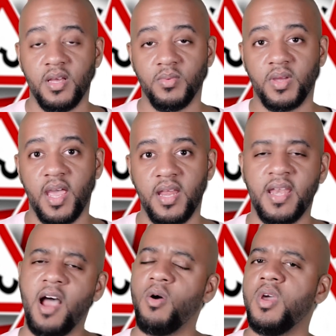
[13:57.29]
Okay.
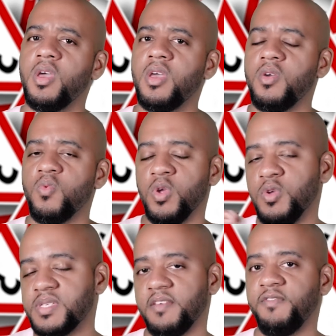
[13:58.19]
Now, when you
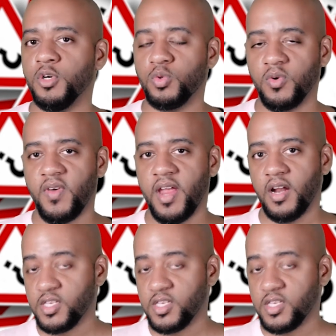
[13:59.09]
say filled with air,